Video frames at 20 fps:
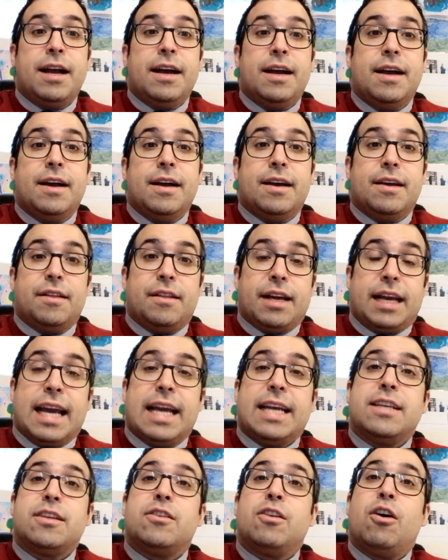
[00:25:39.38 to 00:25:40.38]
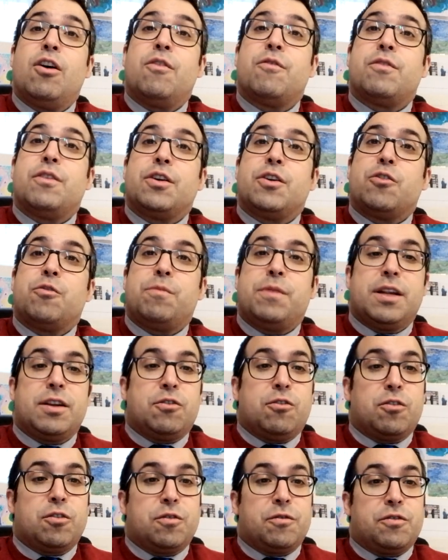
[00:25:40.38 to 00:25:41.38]
the case law of the European Court
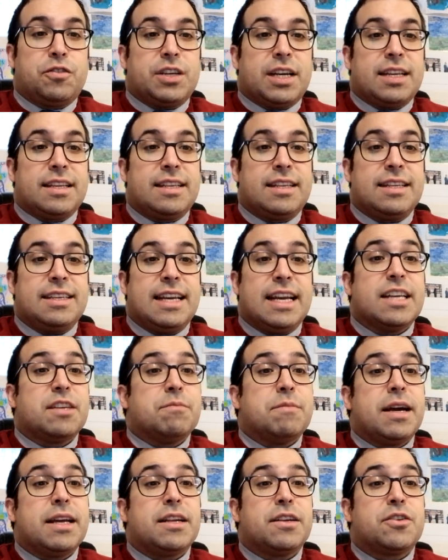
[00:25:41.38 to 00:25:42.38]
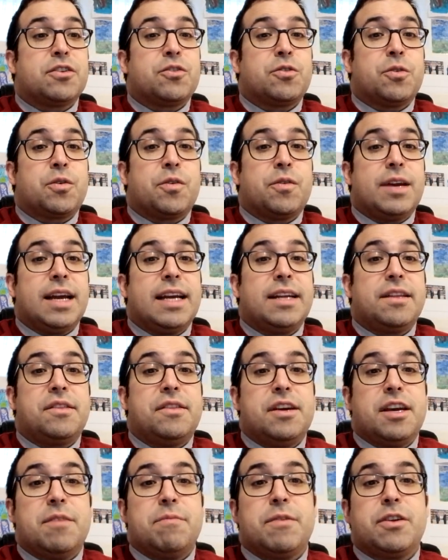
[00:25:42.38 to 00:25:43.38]
of Justice has managed to create the
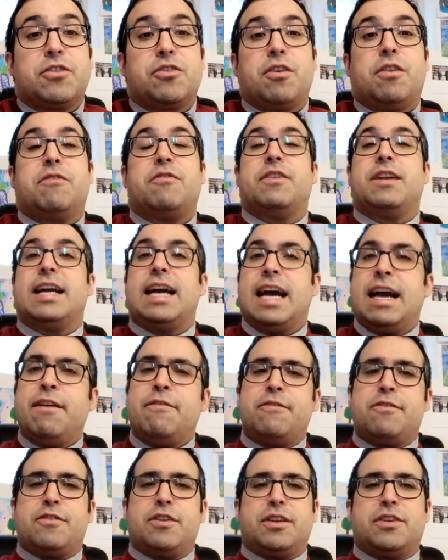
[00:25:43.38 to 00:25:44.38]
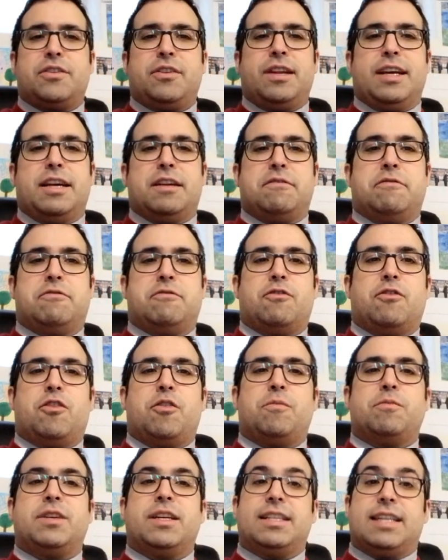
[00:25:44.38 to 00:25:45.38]
image of an averagely informed
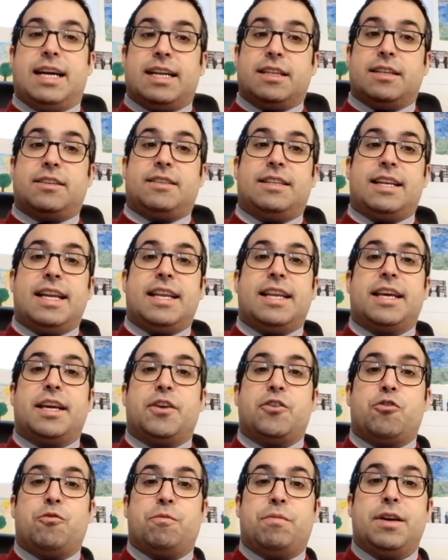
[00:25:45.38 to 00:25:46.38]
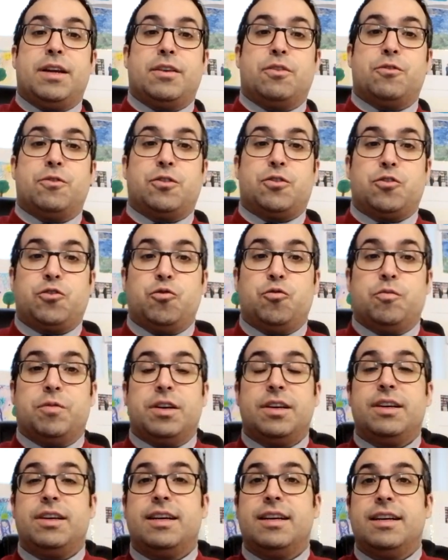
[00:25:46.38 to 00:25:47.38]
and understanding European consumer
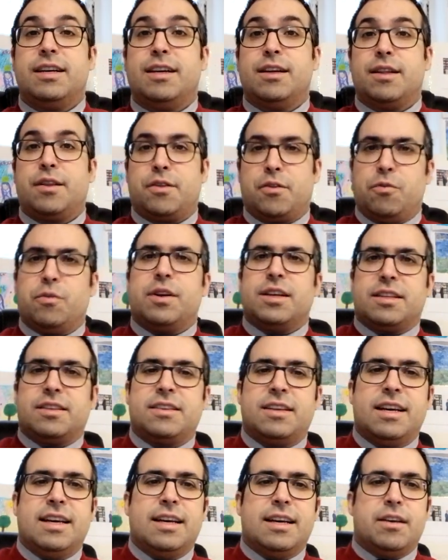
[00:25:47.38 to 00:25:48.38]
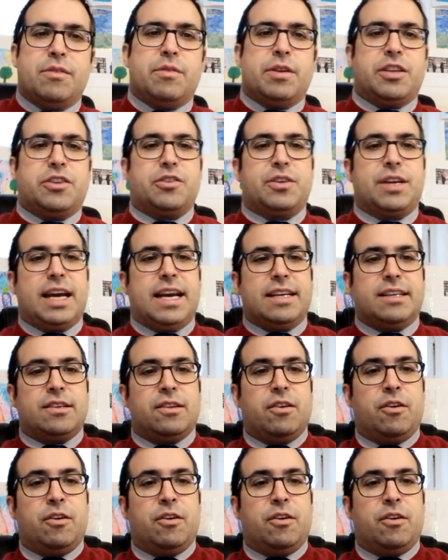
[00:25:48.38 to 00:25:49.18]
through its rich case law.